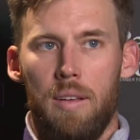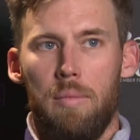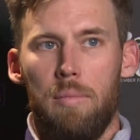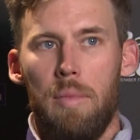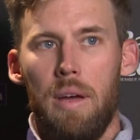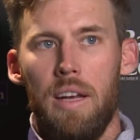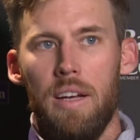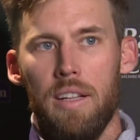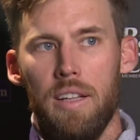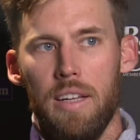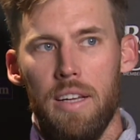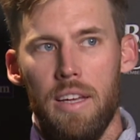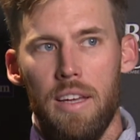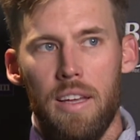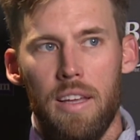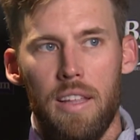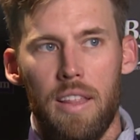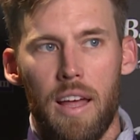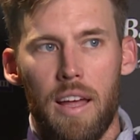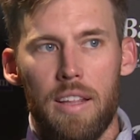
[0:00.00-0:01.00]
mentally,
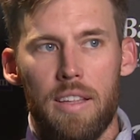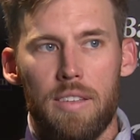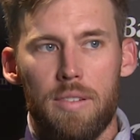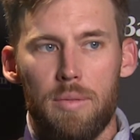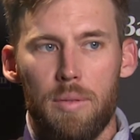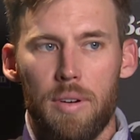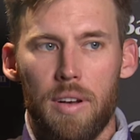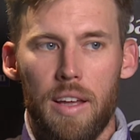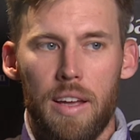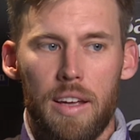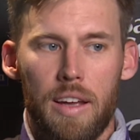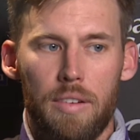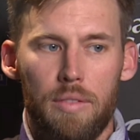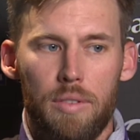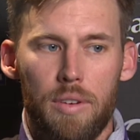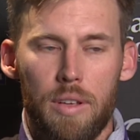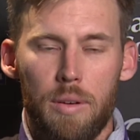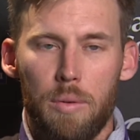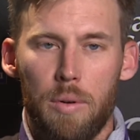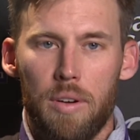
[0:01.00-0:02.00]
that's where like I've
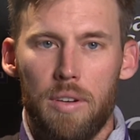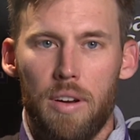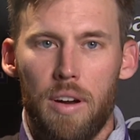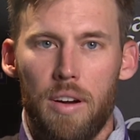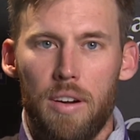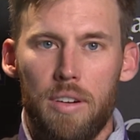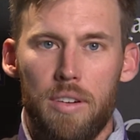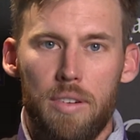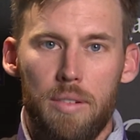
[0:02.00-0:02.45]
really worked hard